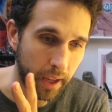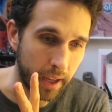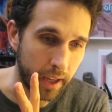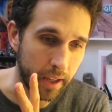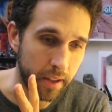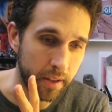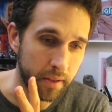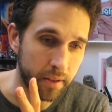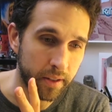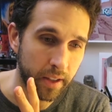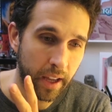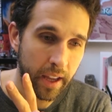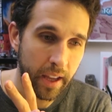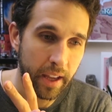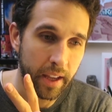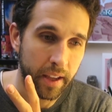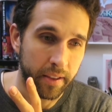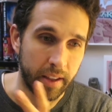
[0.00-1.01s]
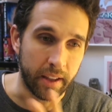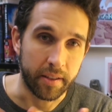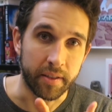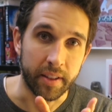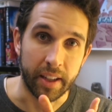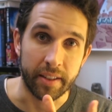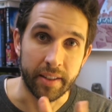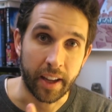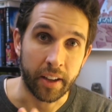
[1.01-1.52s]
is these
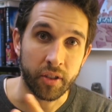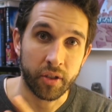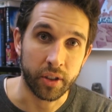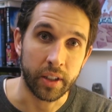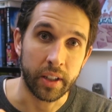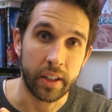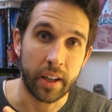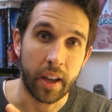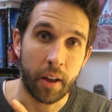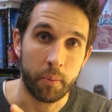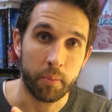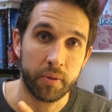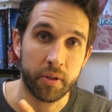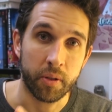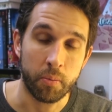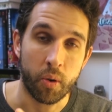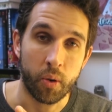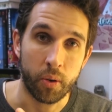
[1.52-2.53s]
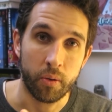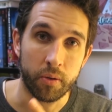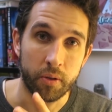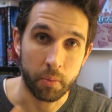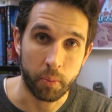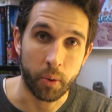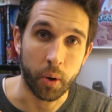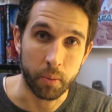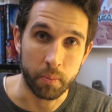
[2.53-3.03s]
things actually help
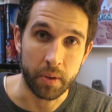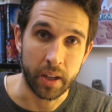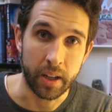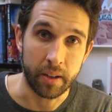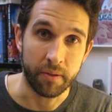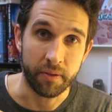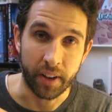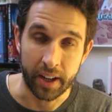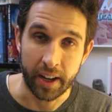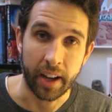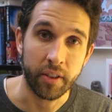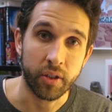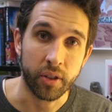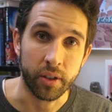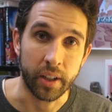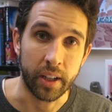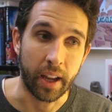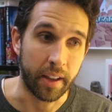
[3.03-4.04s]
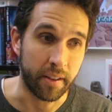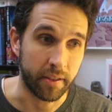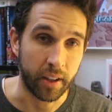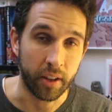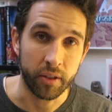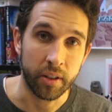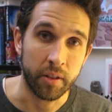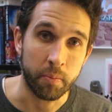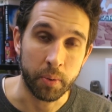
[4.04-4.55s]
support me financially. I
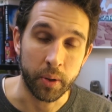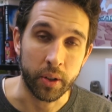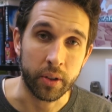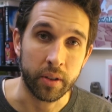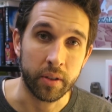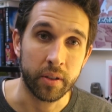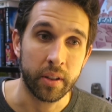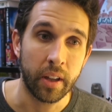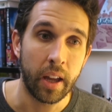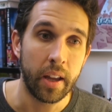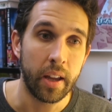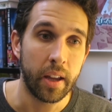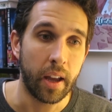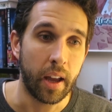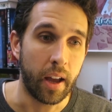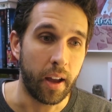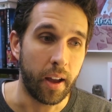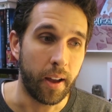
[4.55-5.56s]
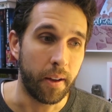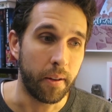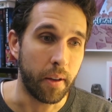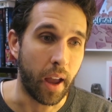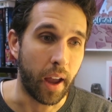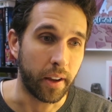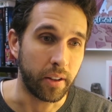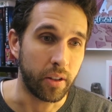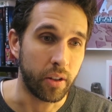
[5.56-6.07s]
sell these books.
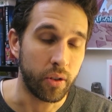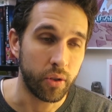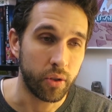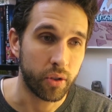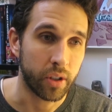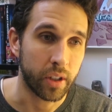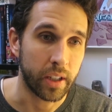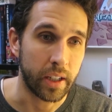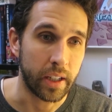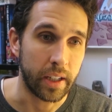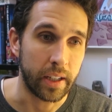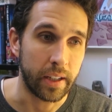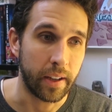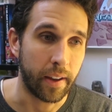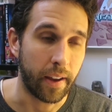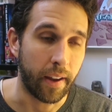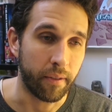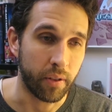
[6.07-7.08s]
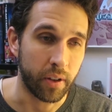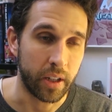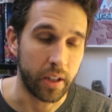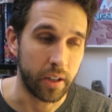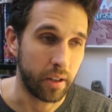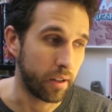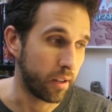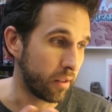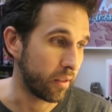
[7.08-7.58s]
I usually,
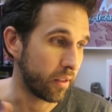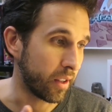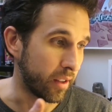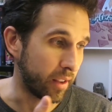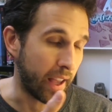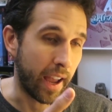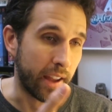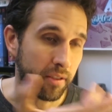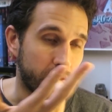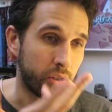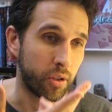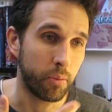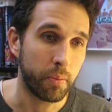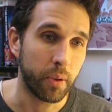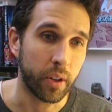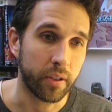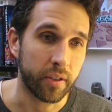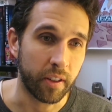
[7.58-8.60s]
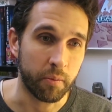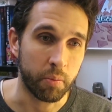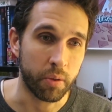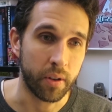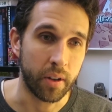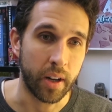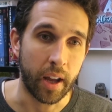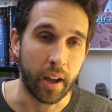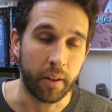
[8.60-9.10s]
the last two books I
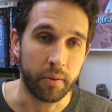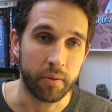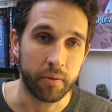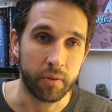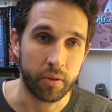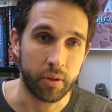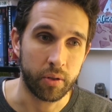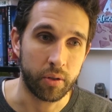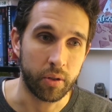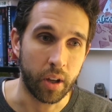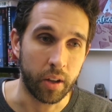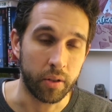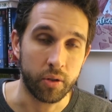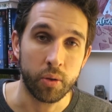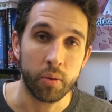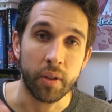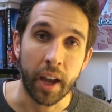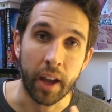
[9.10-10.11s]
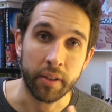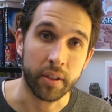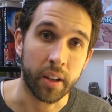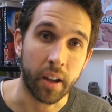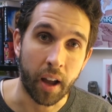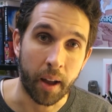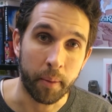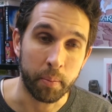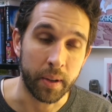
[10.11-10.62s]
printed out 2,000
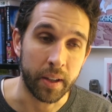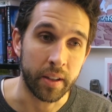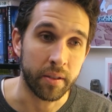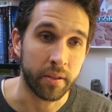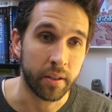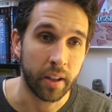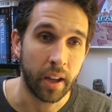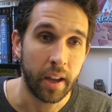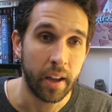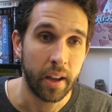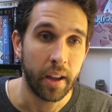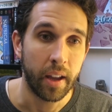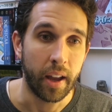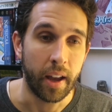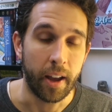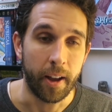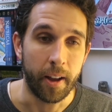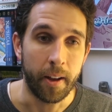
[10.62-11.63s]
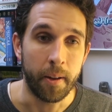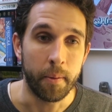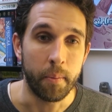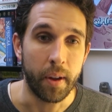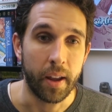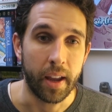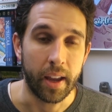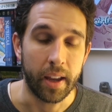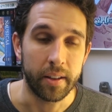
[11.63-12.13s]
copies.
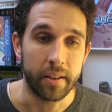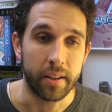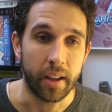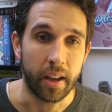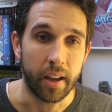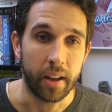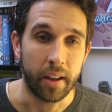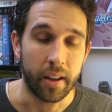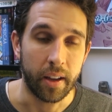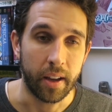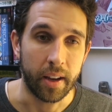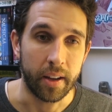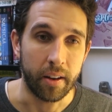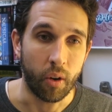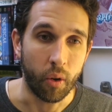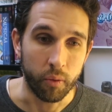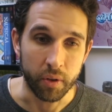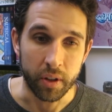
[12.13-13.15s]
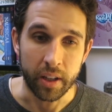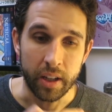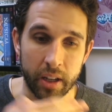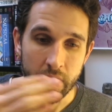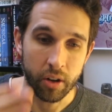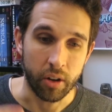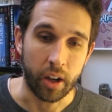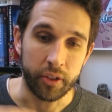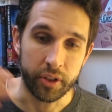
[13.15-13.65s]
And over the
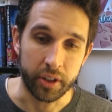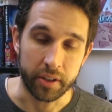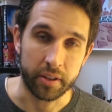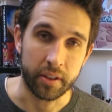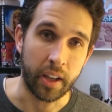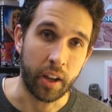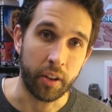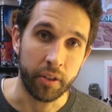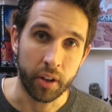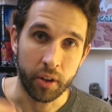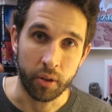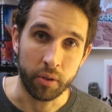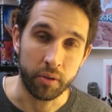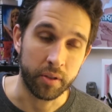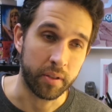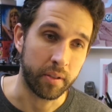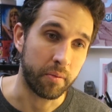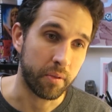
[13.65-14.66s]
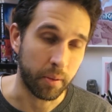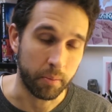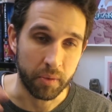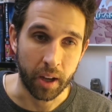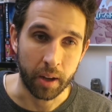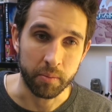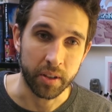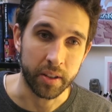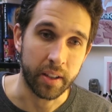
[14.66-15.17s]
year I'll just sell those.
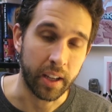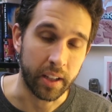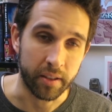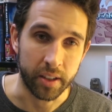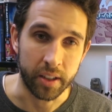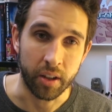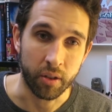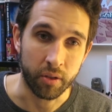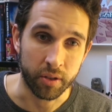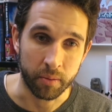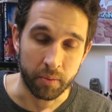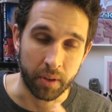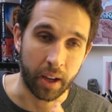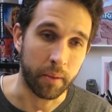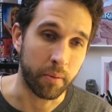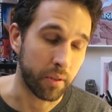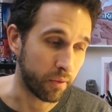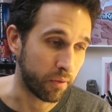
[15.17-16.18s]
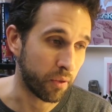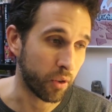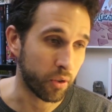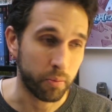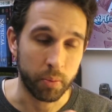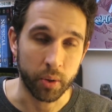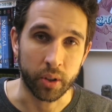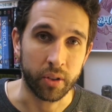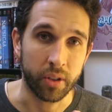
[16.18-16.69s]
Sometimes it takes a year. Sometimes the
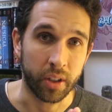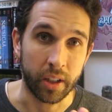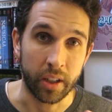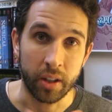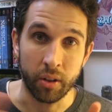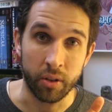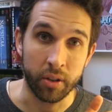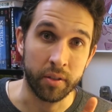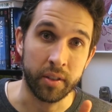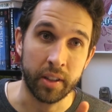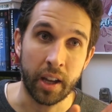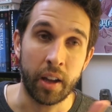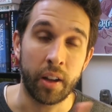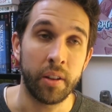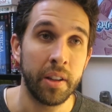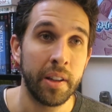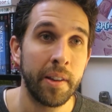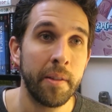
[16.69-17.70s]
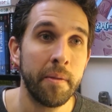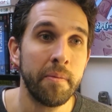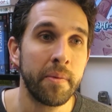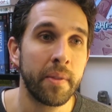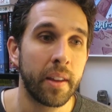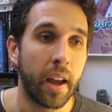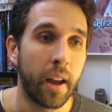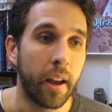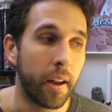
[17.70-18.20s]
first book took a year to sell.
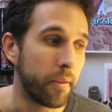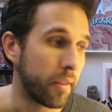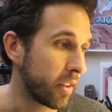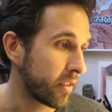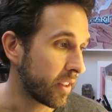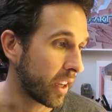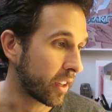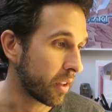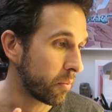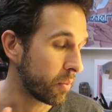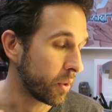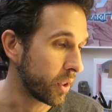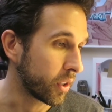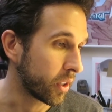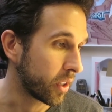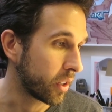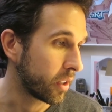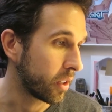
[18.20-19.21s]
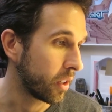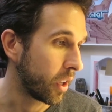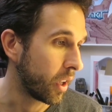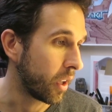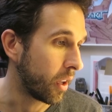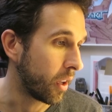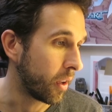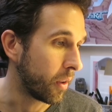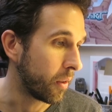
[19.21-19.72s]
The second book
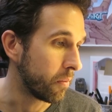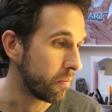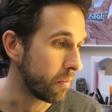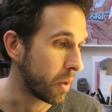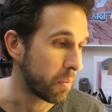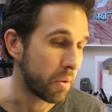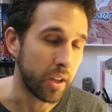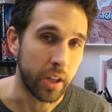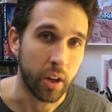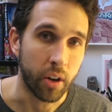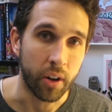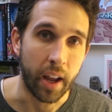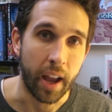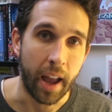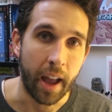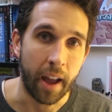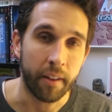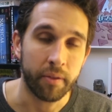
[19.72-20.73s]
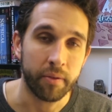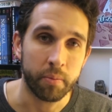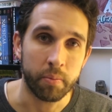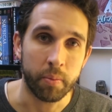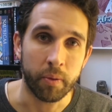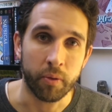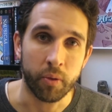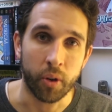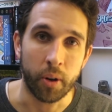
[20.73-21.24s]
maybe a year and a half
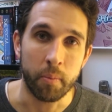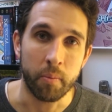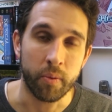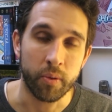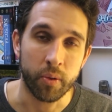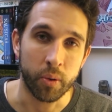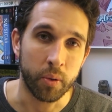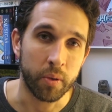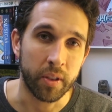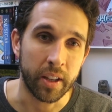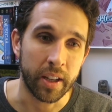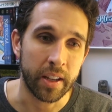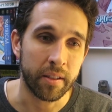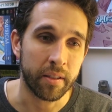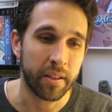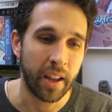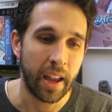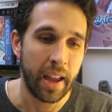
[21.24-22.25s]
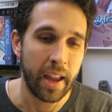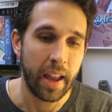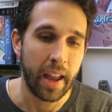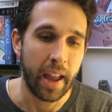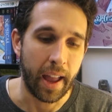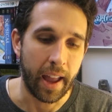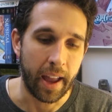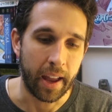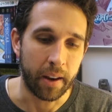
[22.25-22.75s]
before I'm through with these.
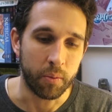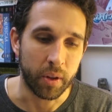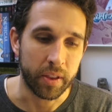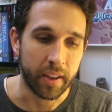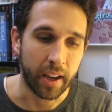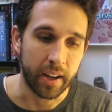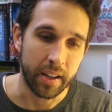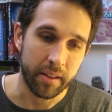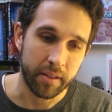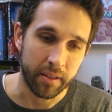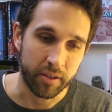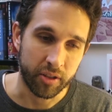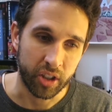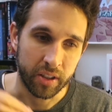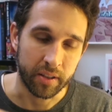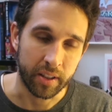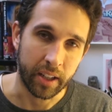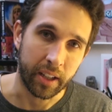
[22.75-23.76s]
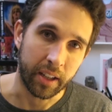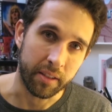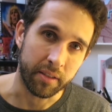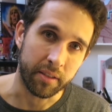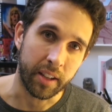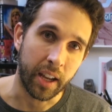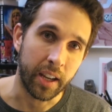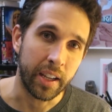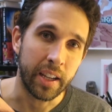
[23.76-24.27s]
And what that is just like a
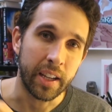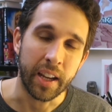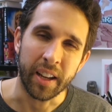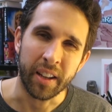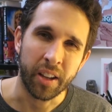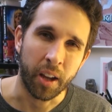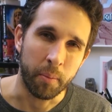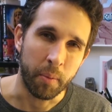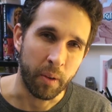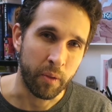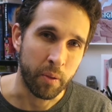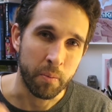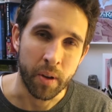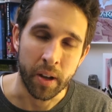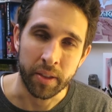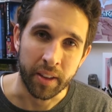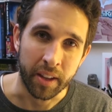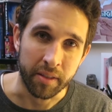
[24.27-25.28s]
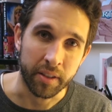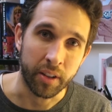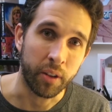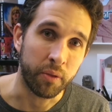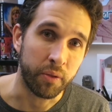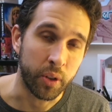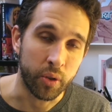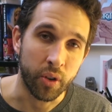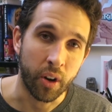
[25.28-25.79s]
steady income. Every month I sell
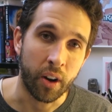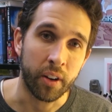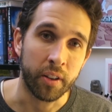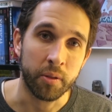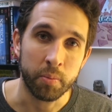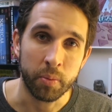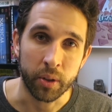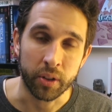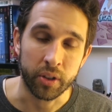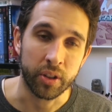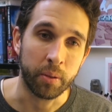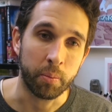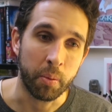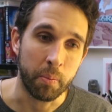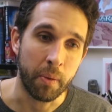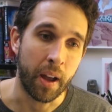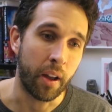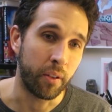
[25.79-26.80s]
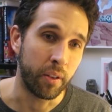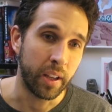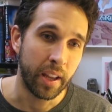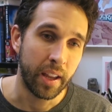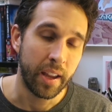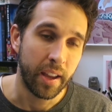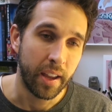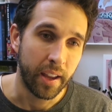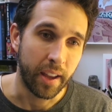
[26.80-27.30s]
a few drawings books, ship them out,
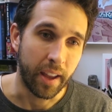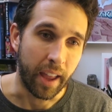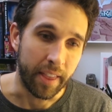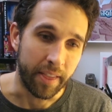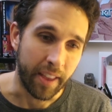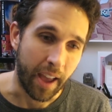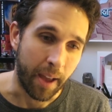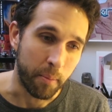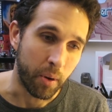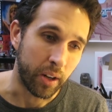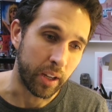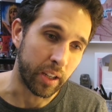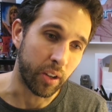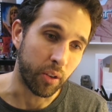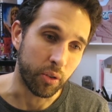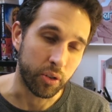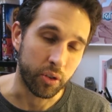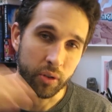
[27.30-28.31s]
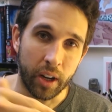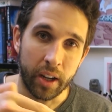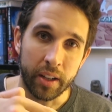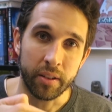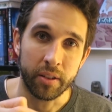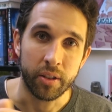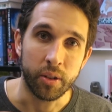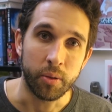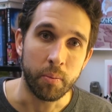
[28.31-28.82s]
and that money goes straight
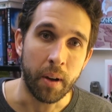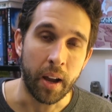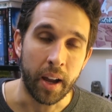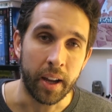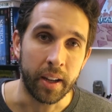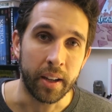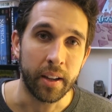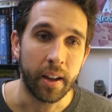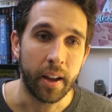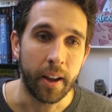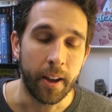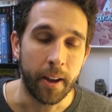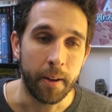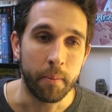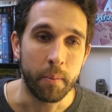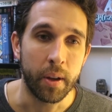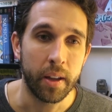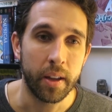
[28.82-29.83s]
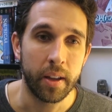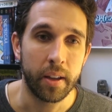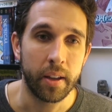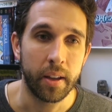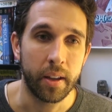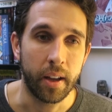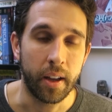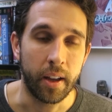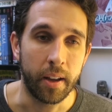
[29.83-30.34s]
into my
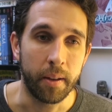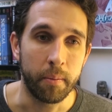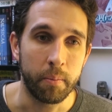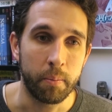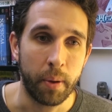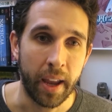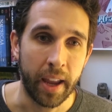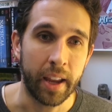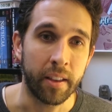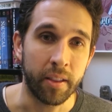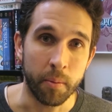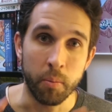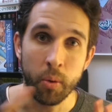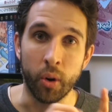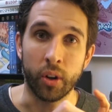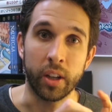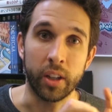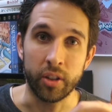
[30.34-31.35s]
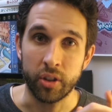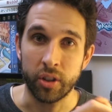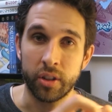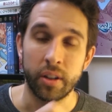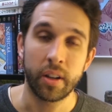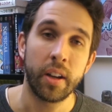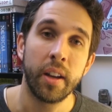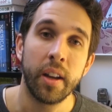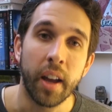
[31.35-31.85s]
paying the
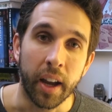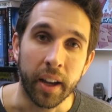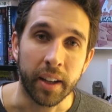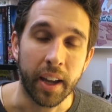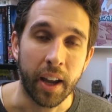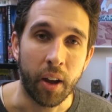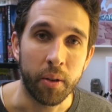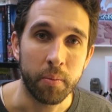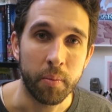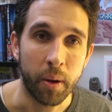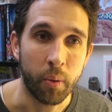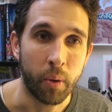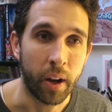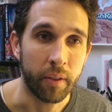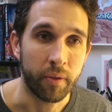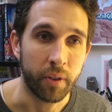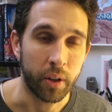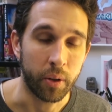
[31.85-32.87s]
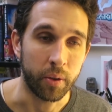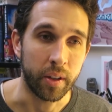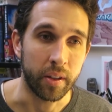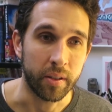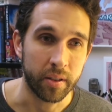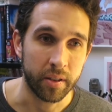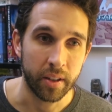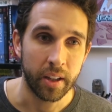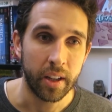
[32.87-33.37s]
mortgage account. My wife
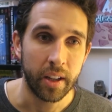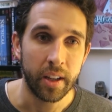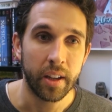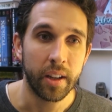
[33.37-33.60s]
always,